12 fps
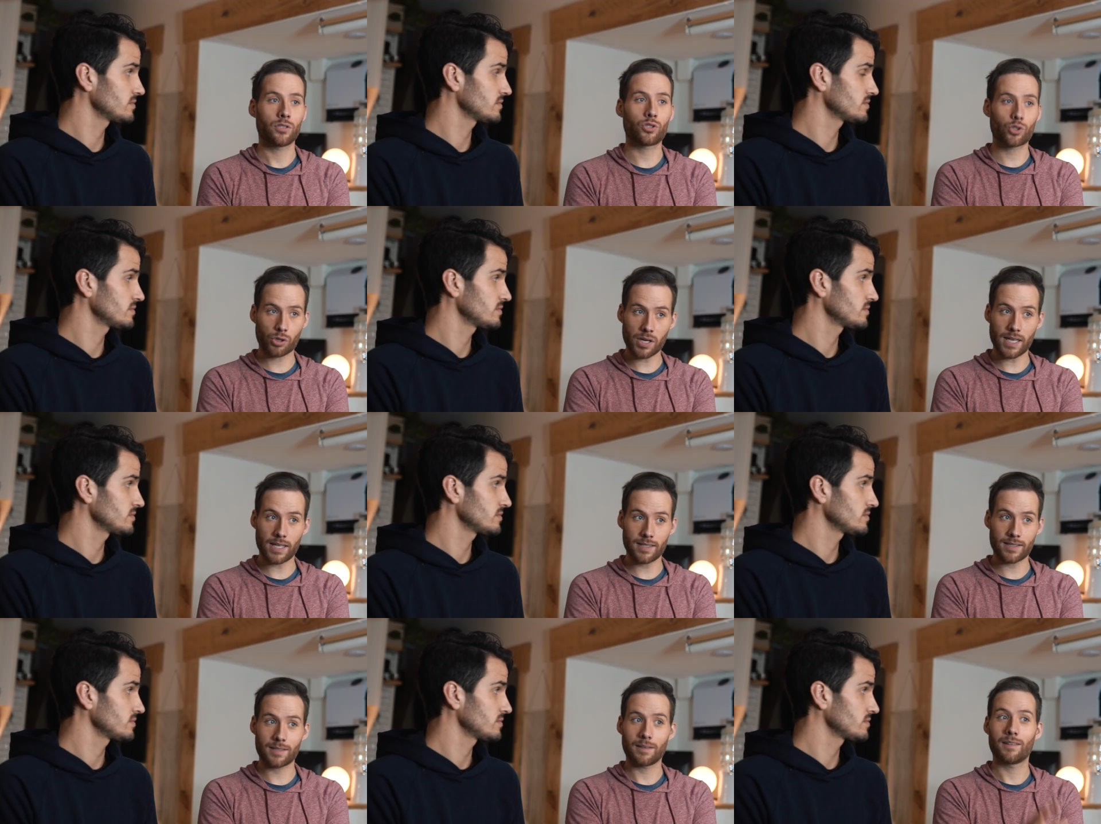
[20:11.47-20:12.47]

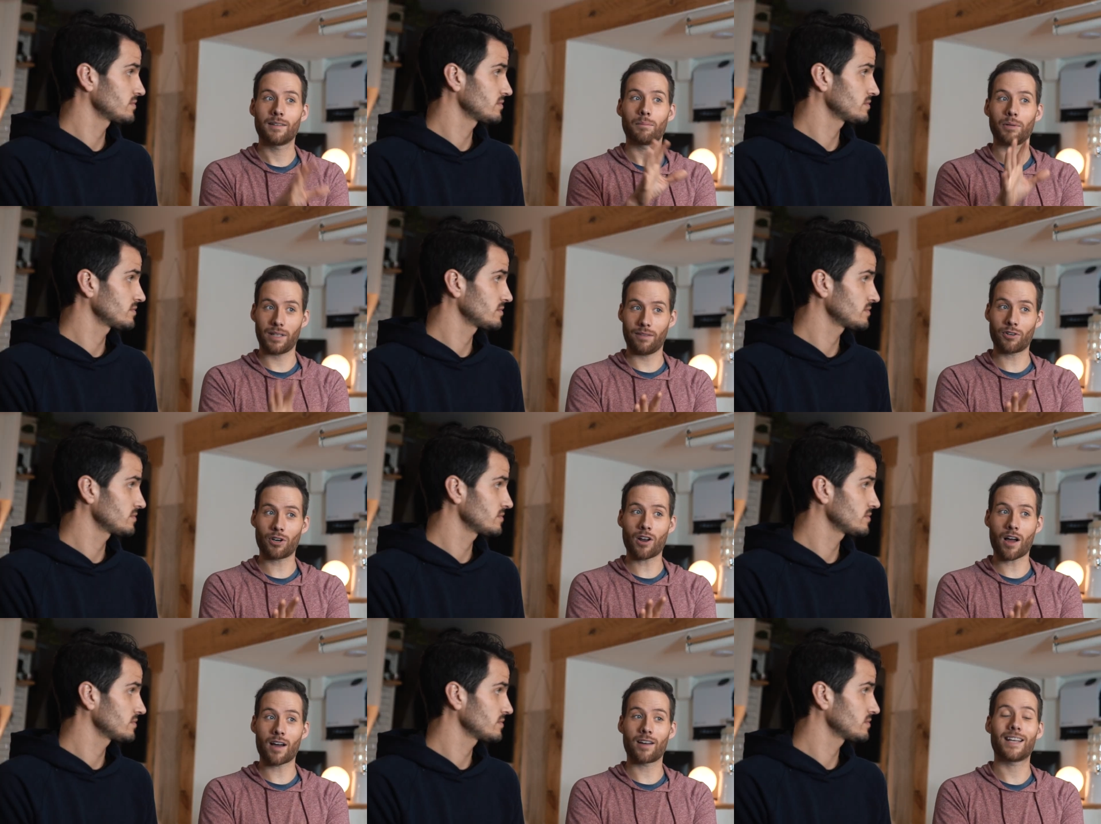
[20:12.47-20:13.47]
Speaker 1: Trees, believe it or
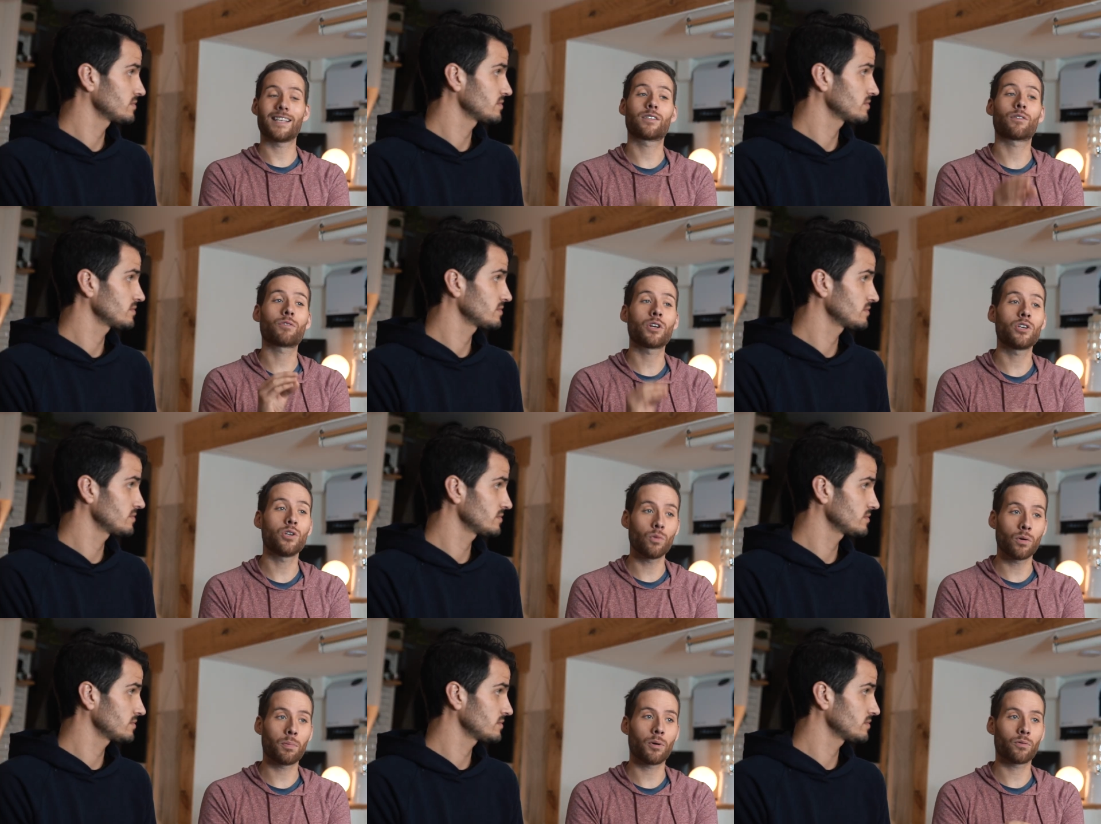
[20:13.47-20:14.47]
not, is a
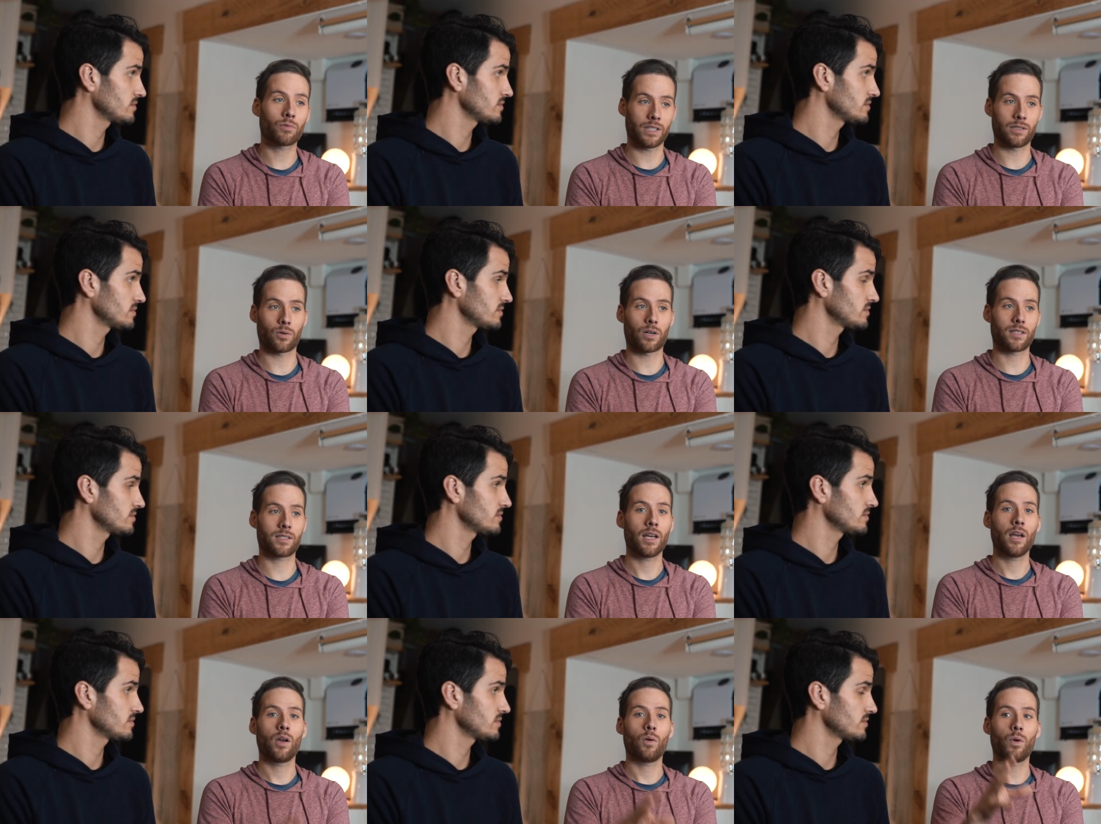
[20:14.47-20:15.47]
renewable resource.
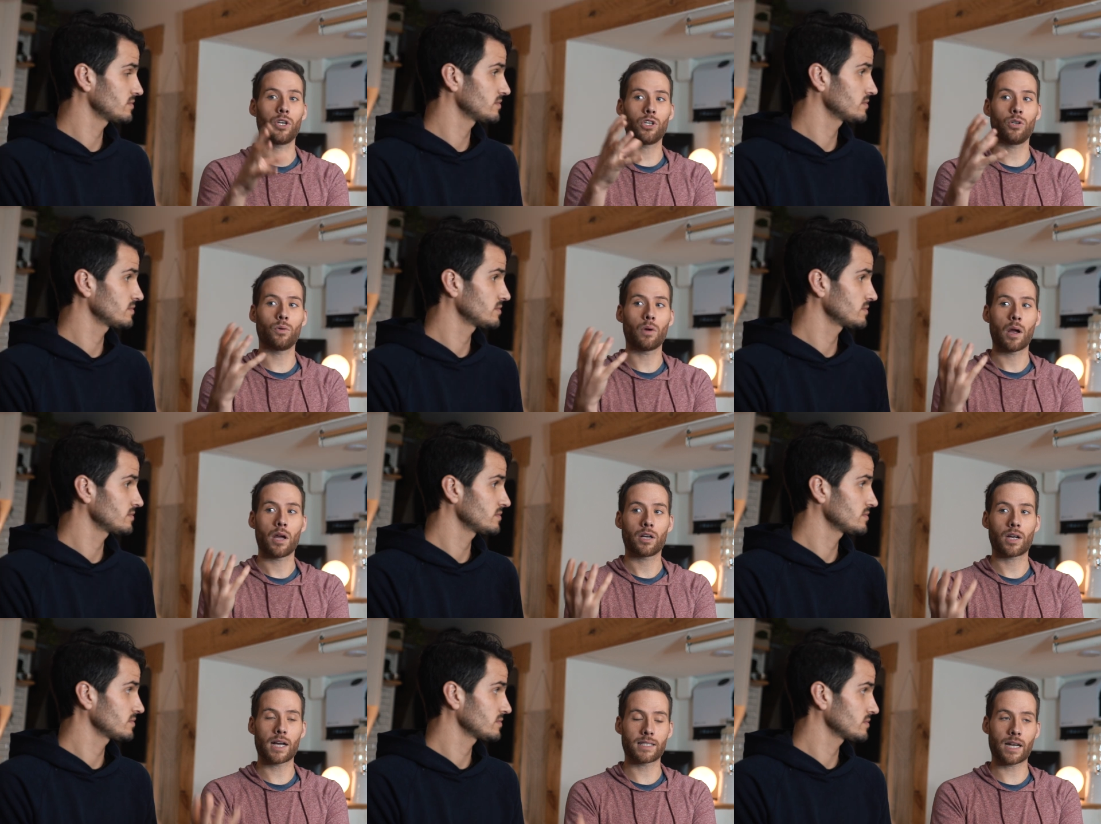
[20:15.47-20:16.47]
When you
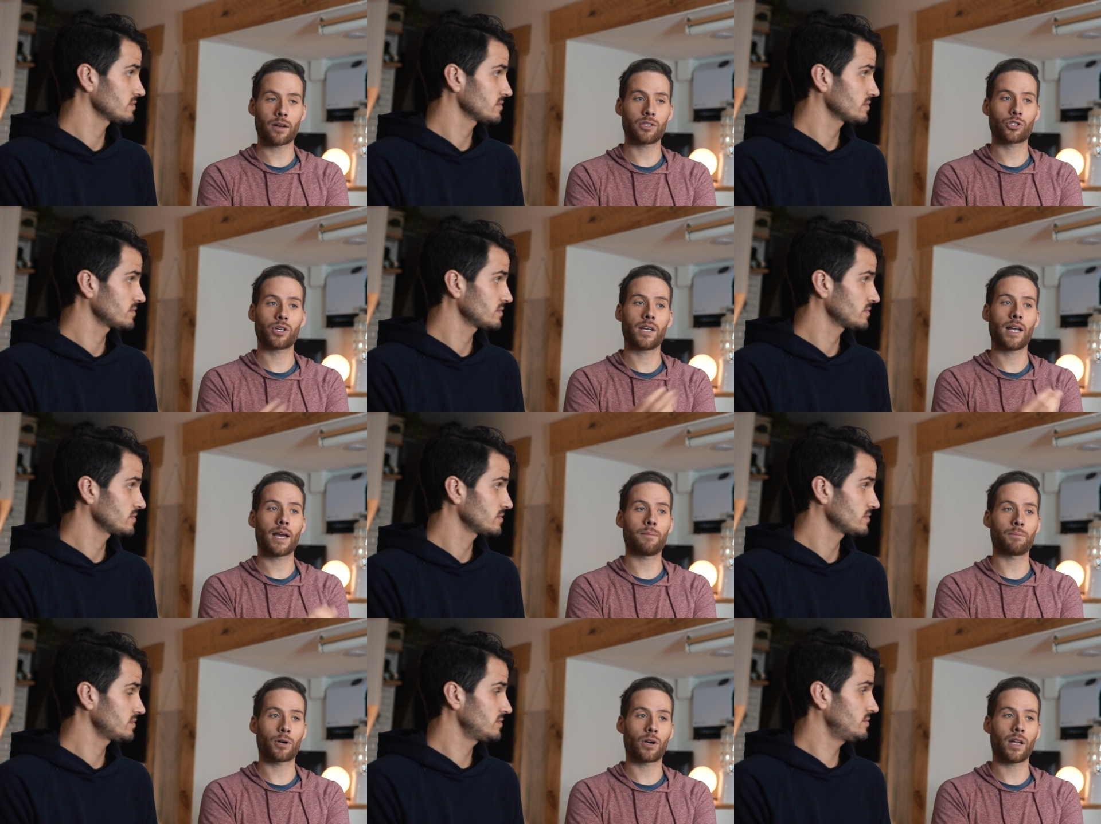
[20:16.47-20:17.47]
cut down a tree
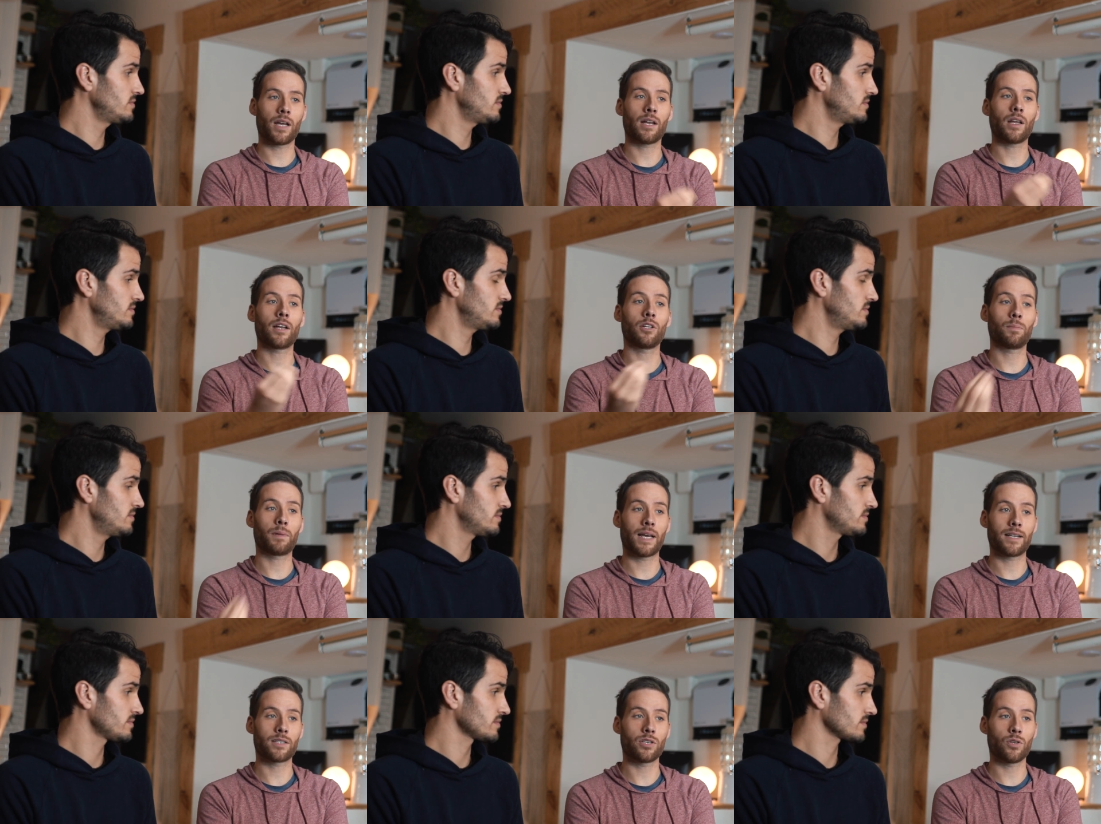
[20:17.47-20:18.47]
and burn it and you
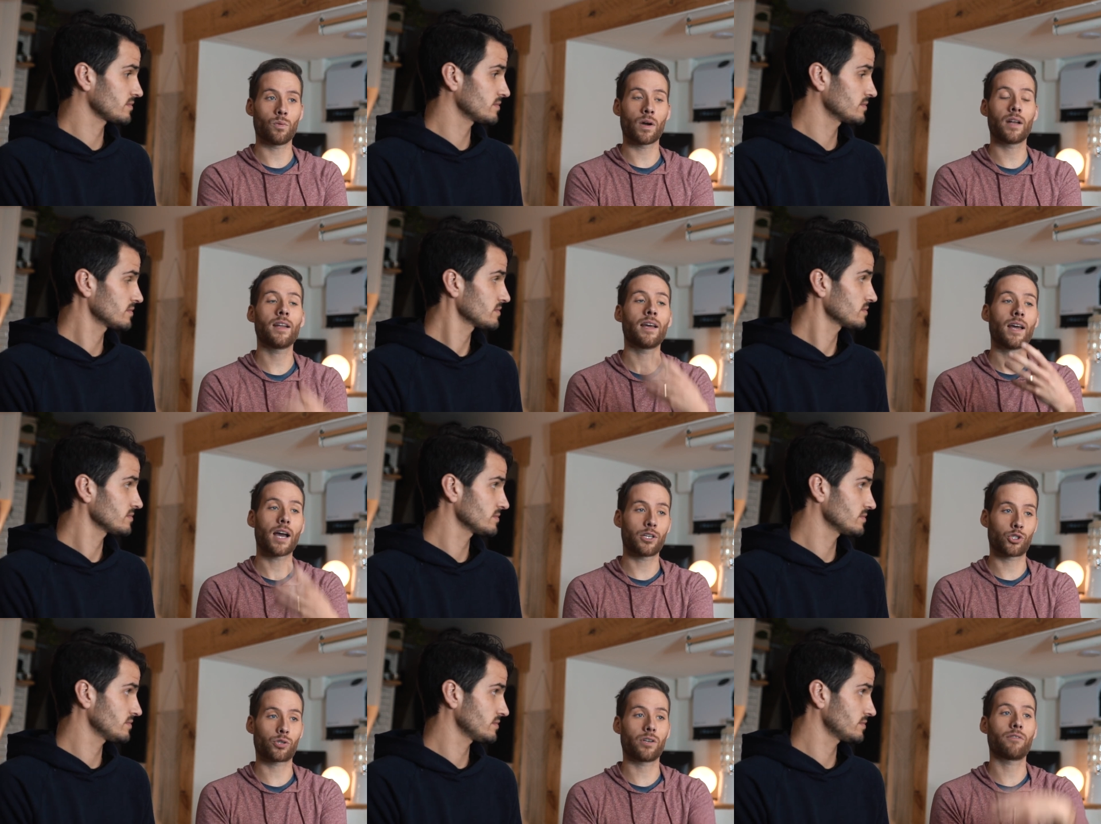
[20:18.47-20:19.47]
plant a new one, a
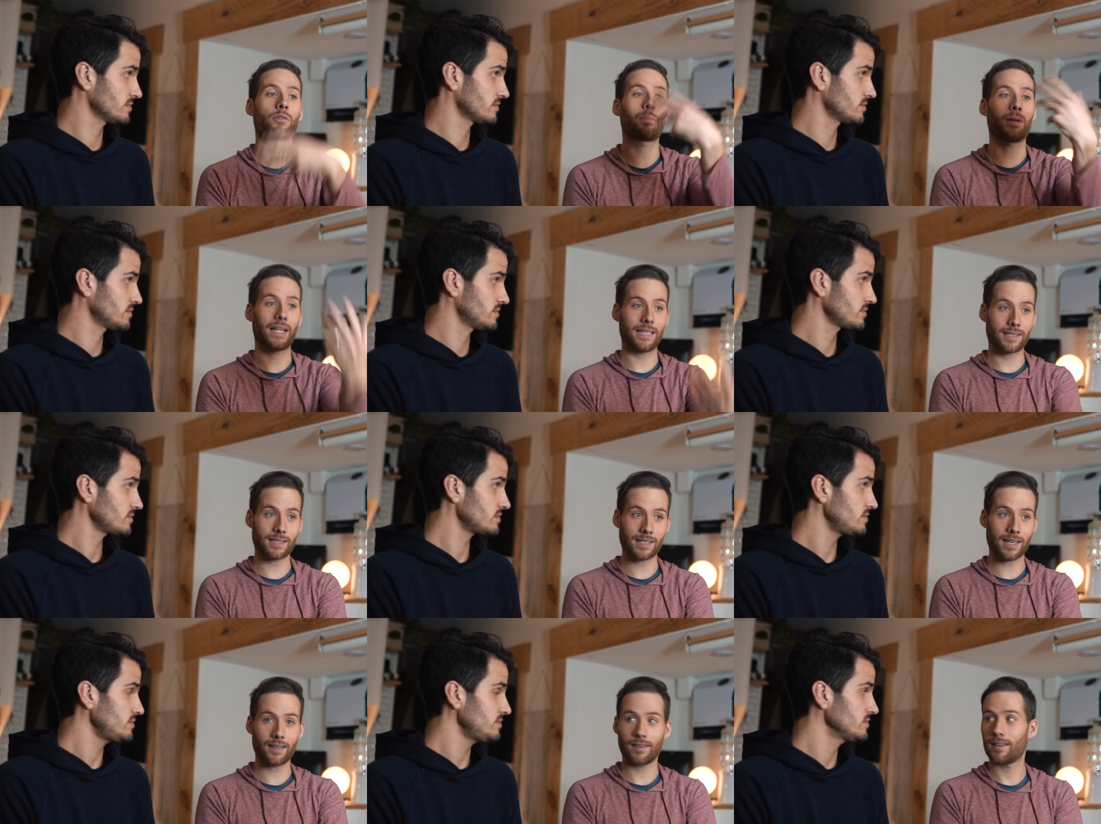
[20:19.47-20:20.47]
tree replaces it.